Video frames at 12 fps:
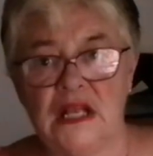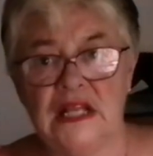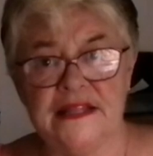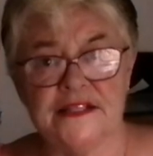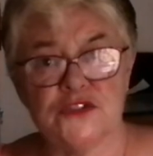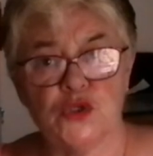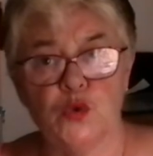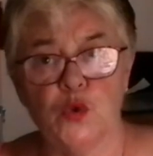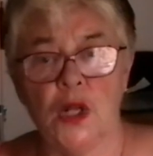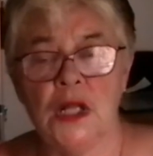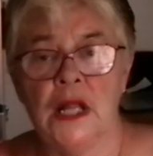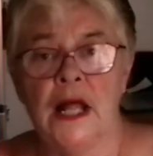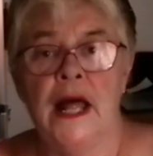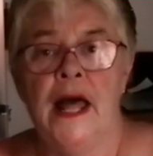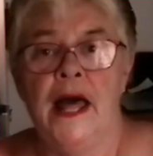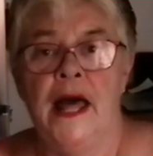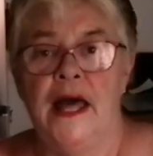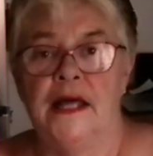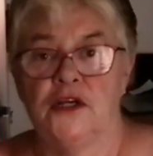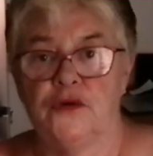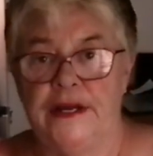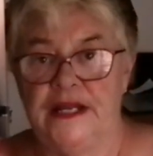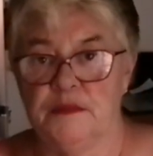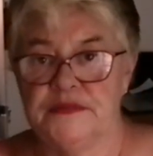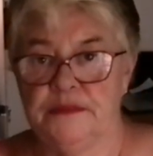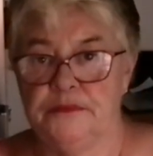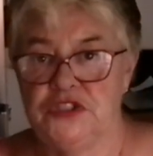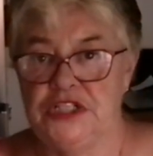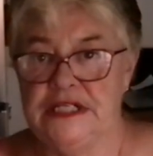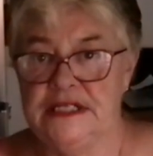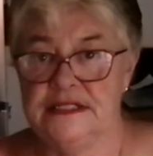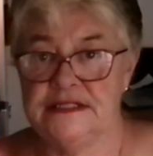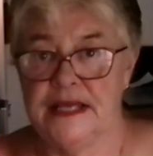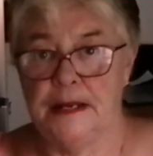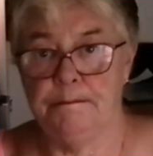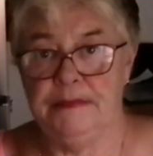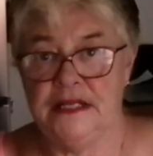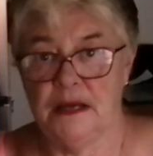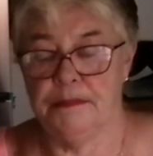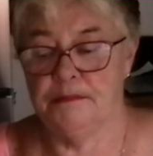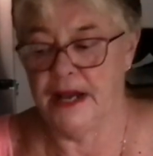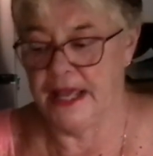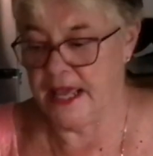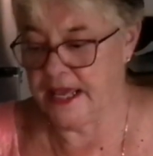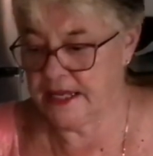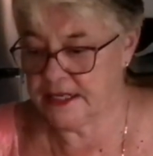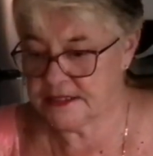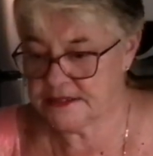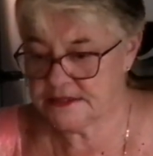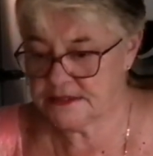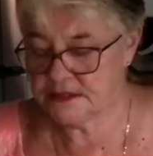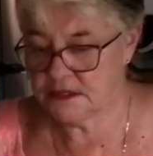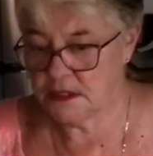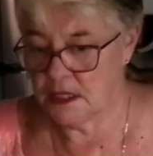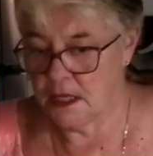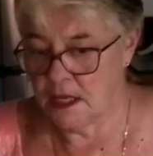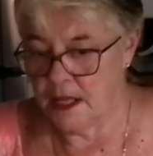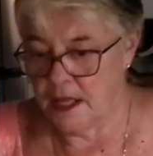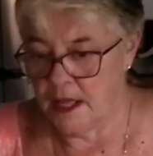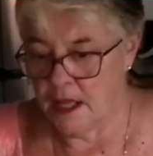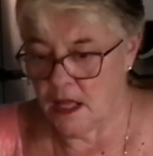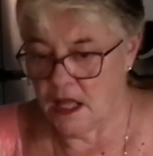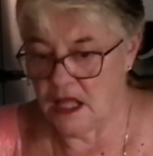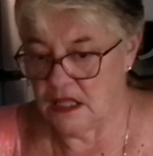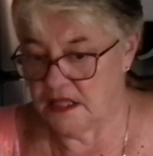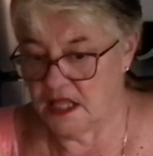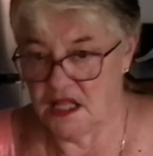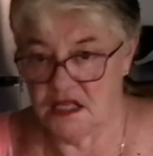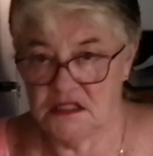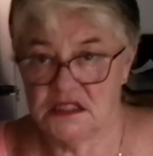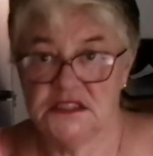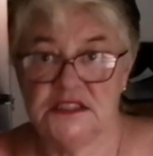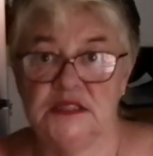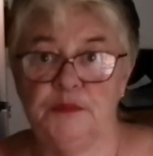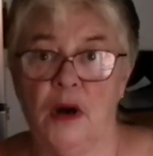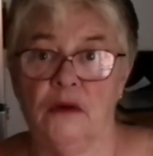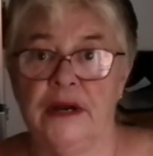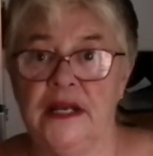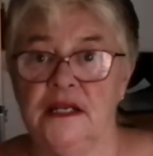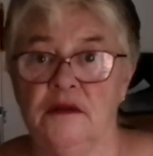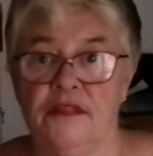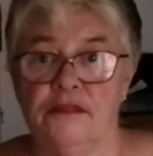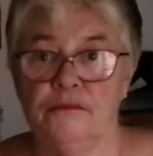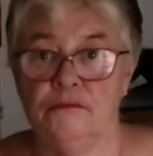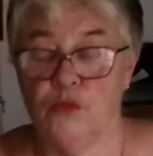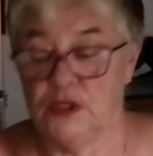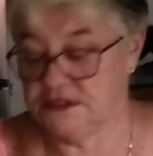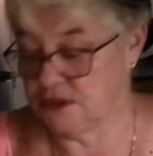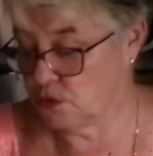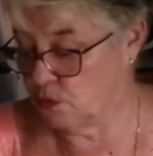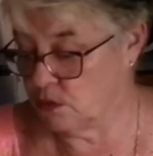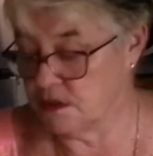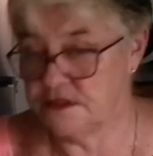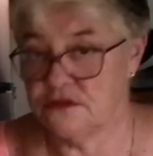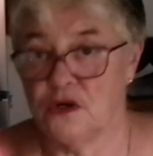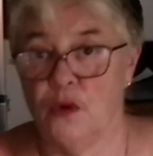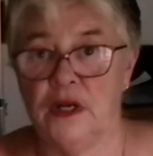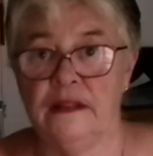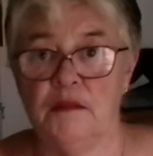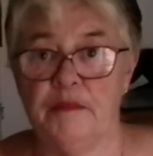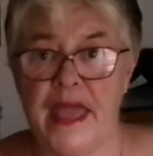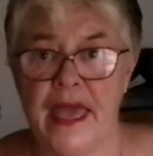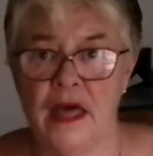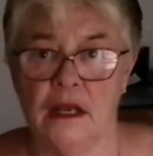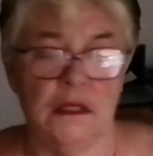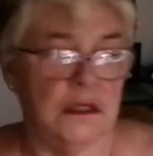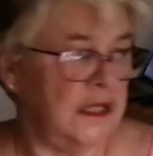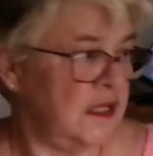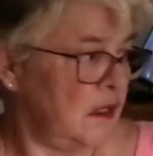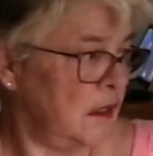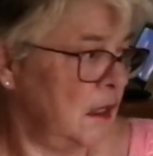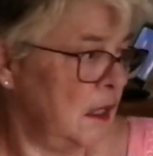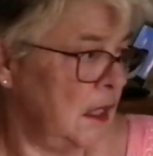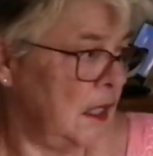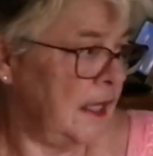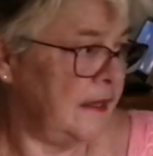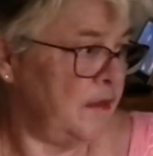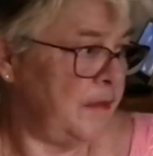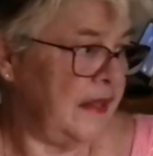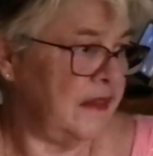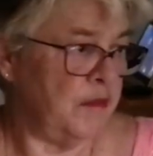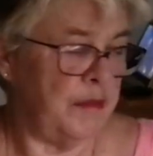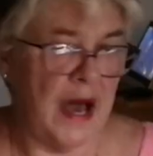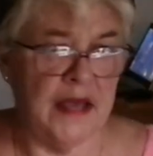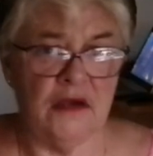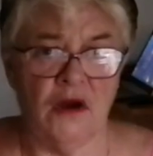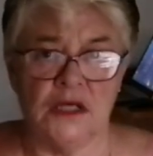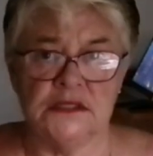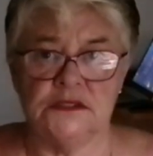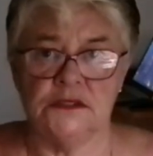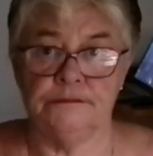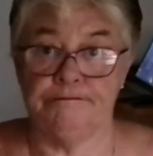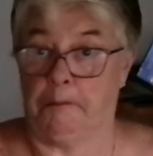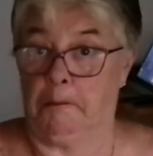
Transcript: let this cool and grate up some cheese and heat up my eggs. And then it's just about ready to, once it cools, throw it in the pan, in the pie crust.